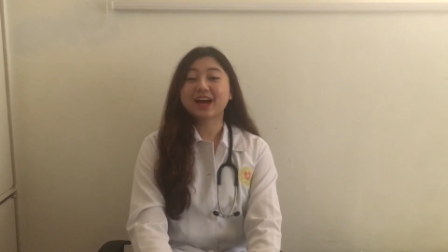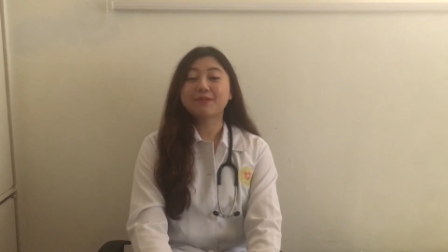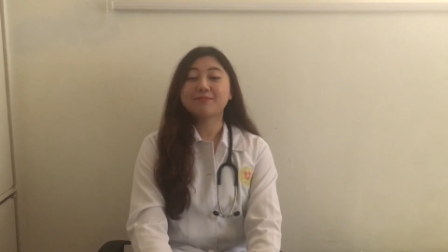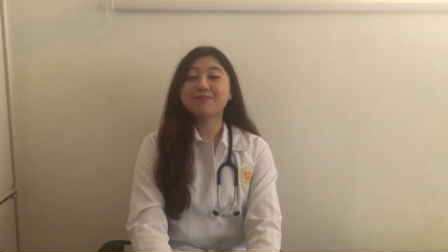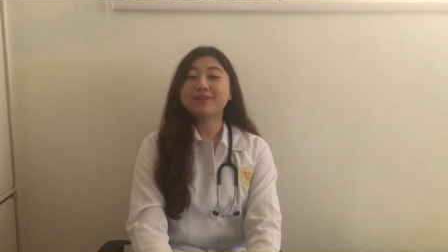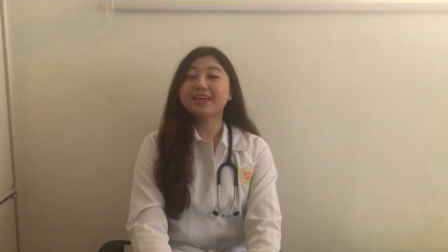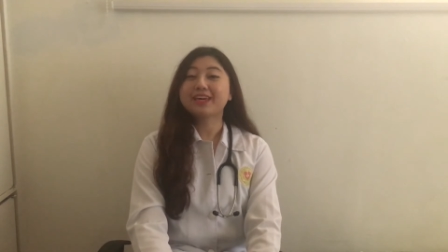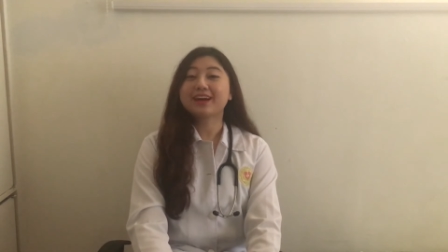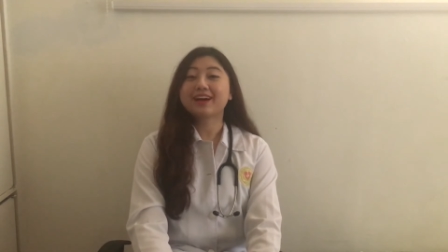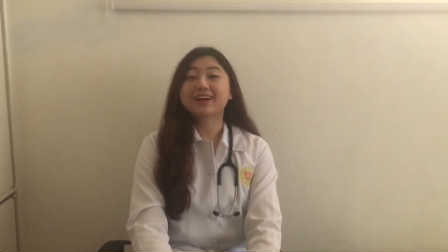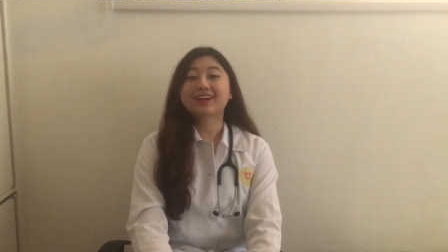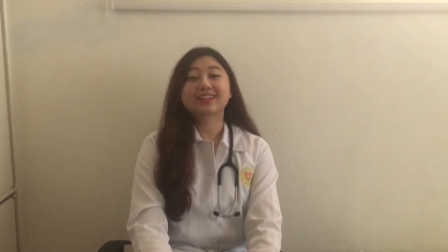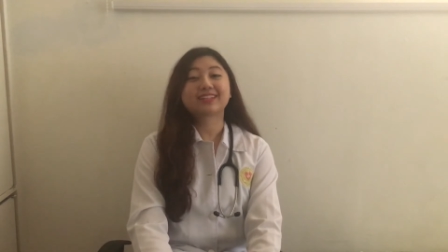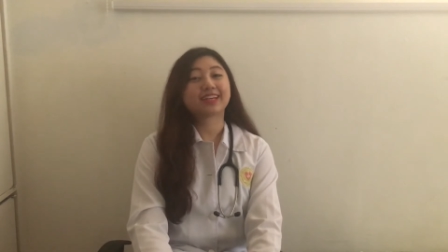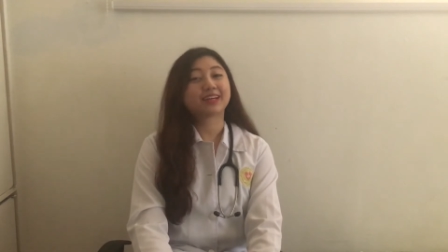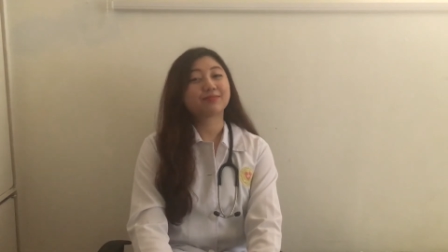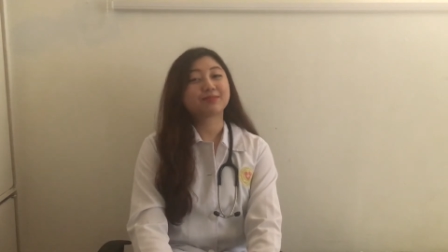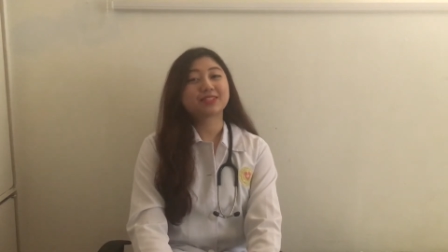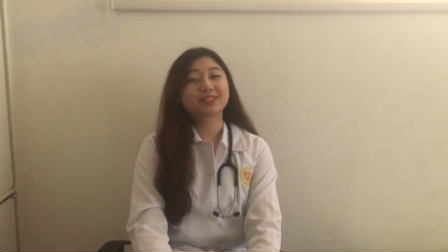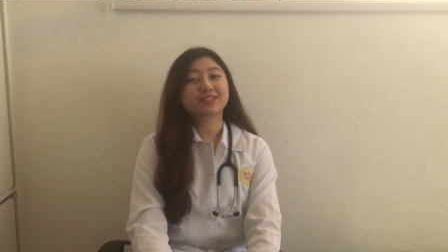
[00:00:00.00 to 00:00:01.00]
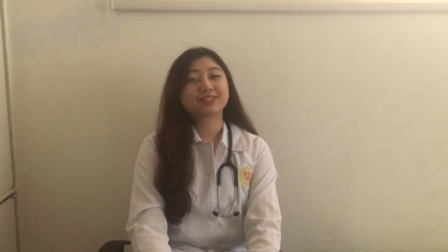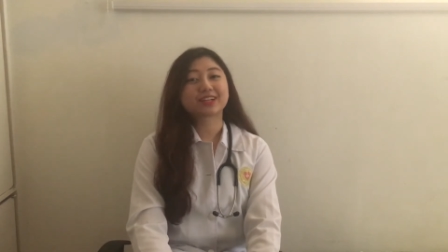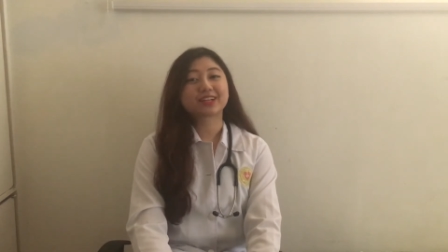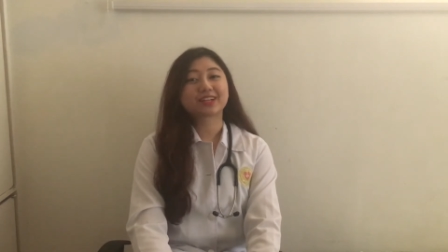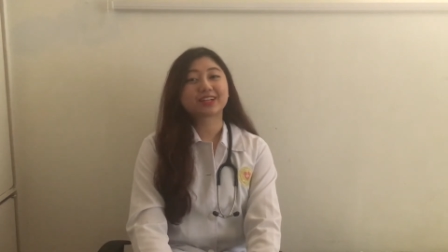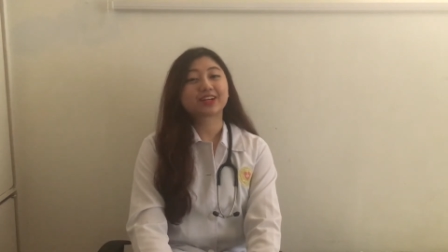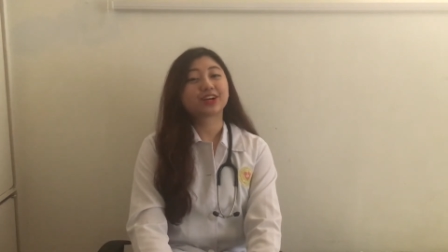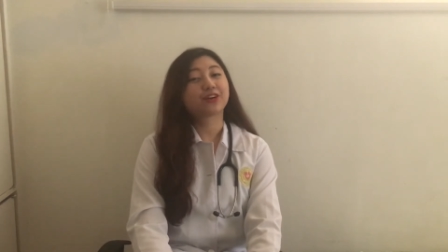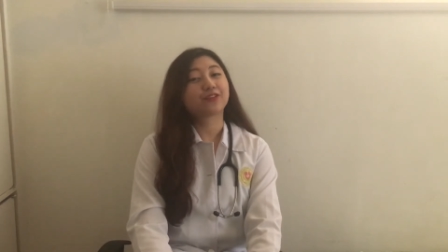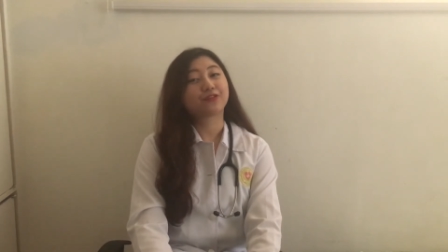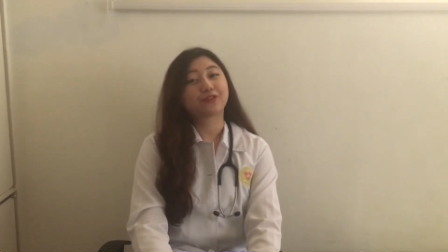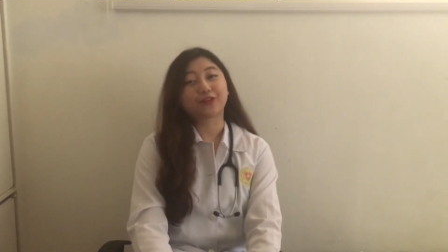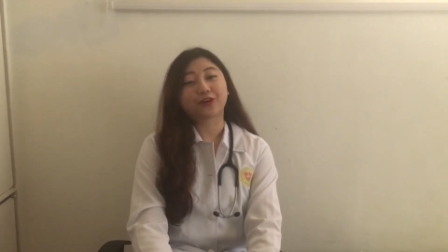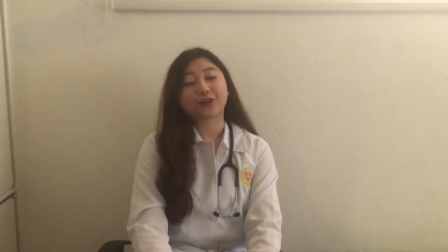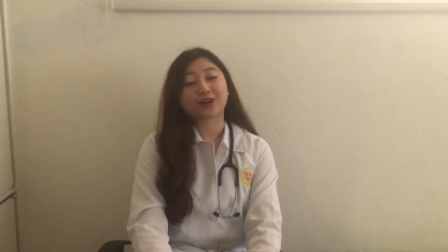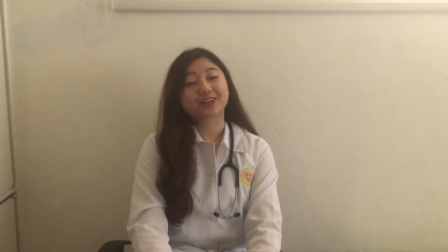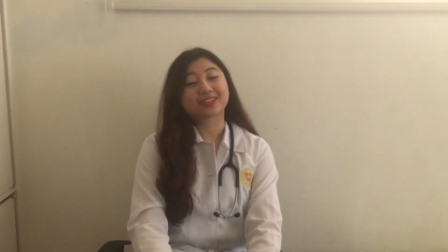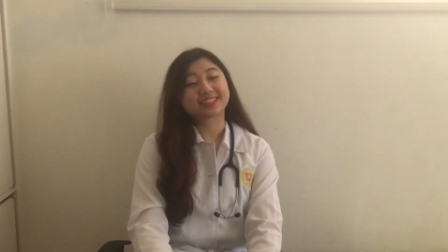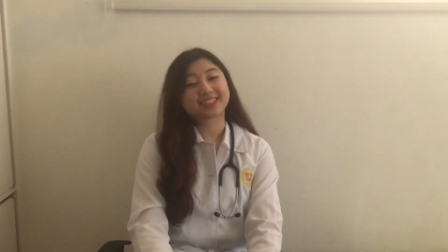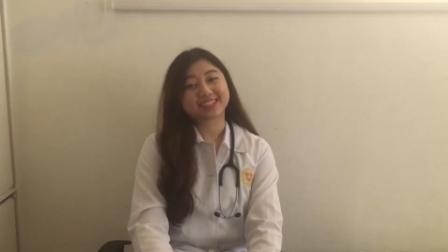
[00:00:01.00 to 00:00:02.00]
be our demonstrator
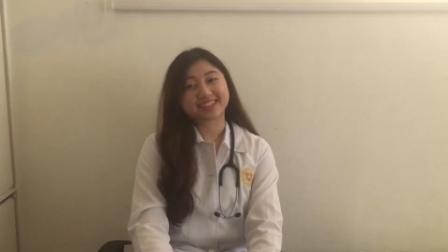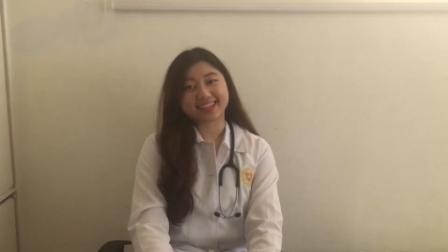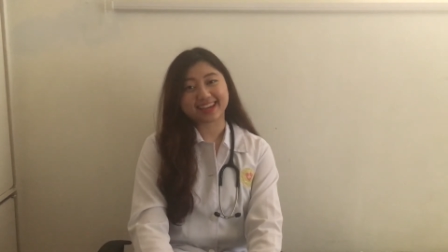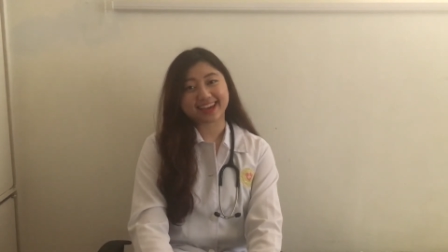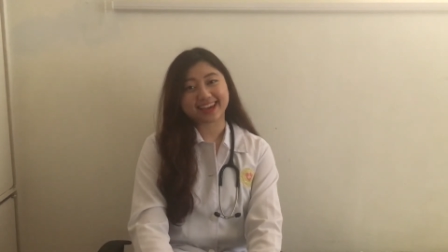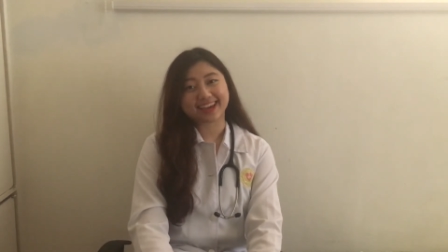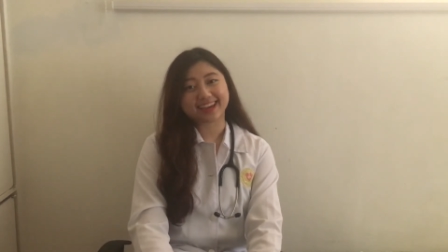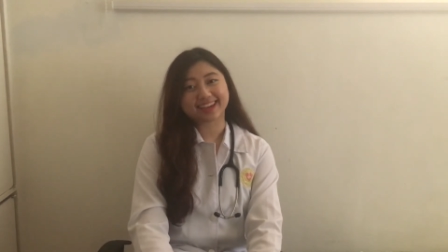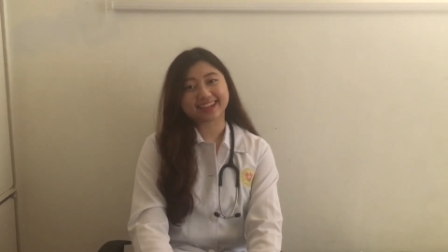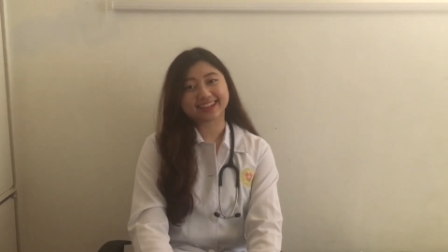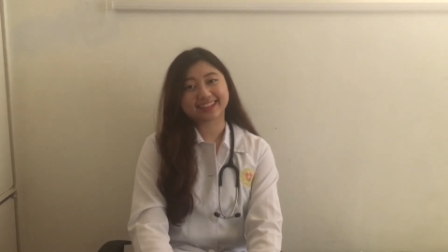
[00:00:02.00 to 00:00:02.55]
for today.